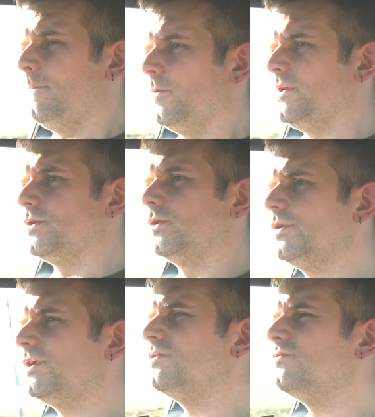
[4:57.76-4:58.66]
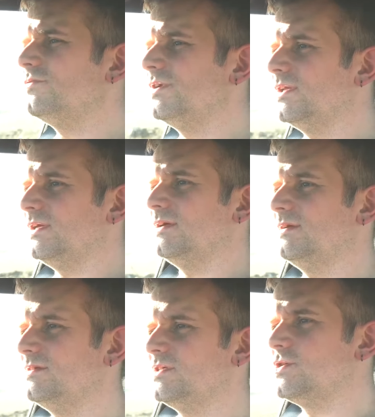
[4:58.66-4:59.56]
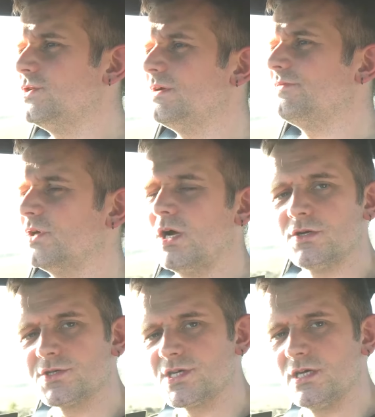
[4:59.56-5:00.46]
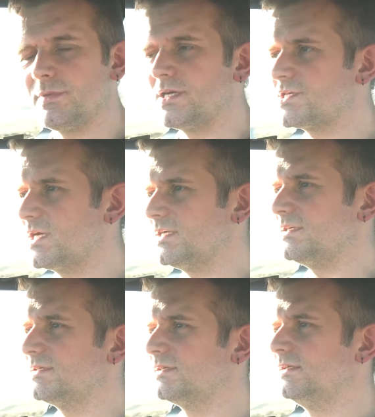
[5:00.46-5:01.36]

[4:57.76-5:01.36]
when you look at really the two different cars side by side,